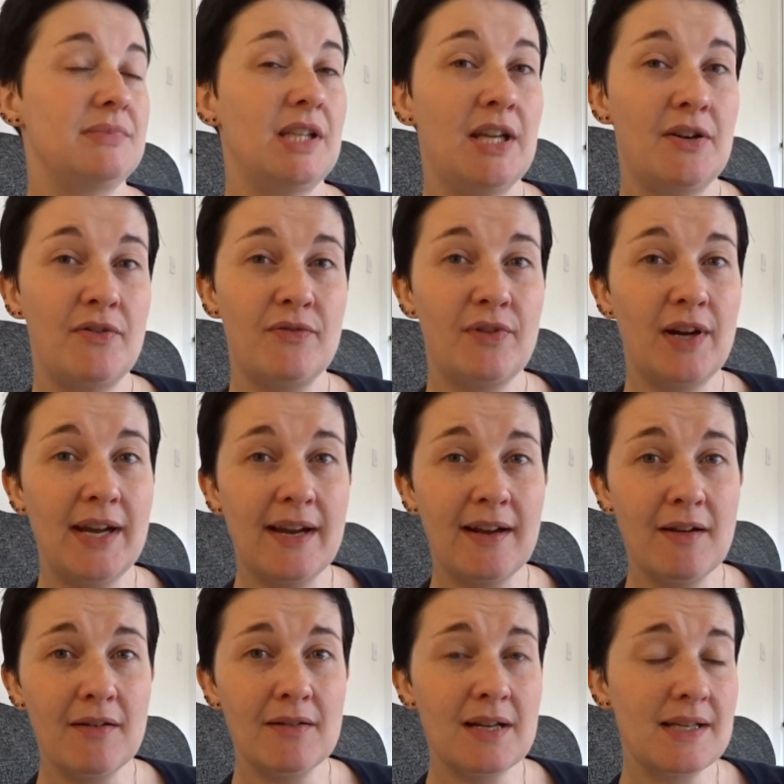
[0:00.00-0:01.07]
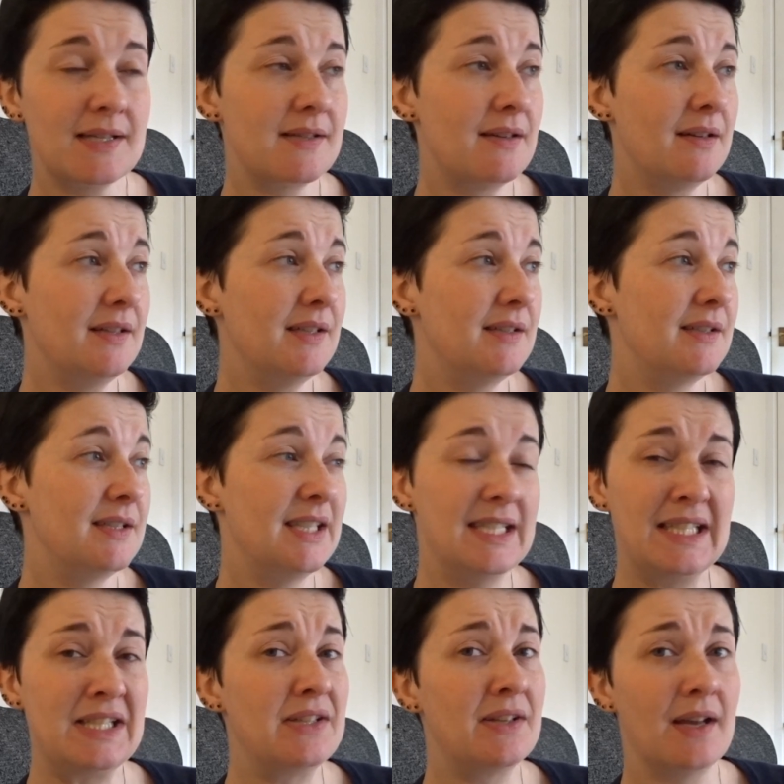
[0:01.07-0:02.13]
getting on for 8 o'clock last night. He
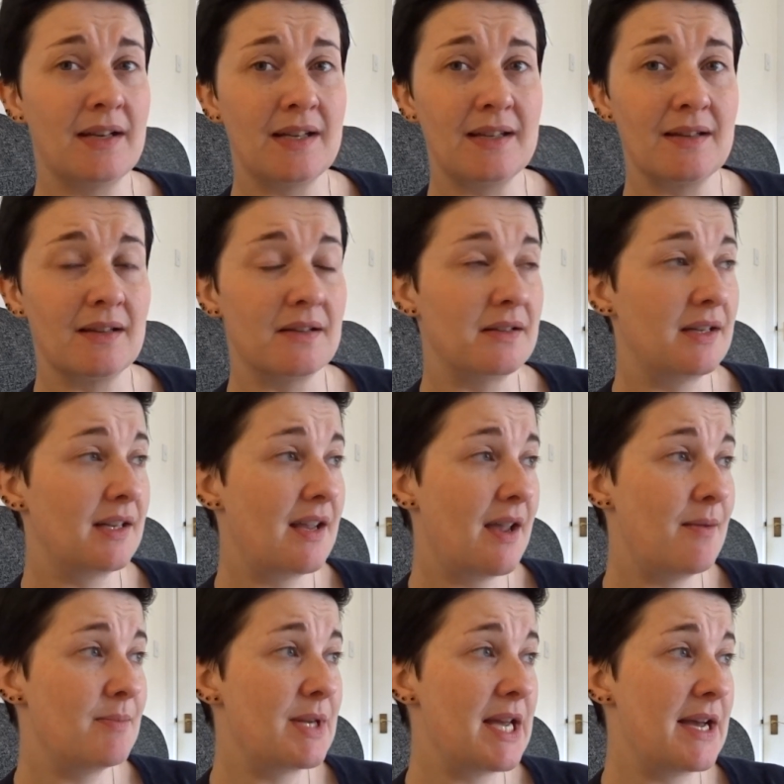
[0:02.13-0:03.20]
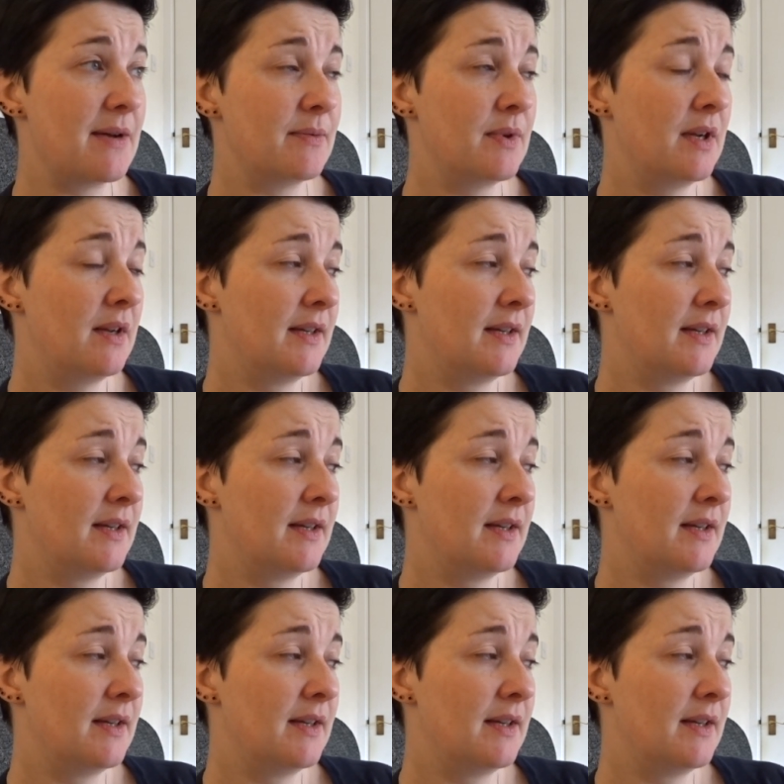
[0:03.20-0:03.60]
didn't eat anything. He came down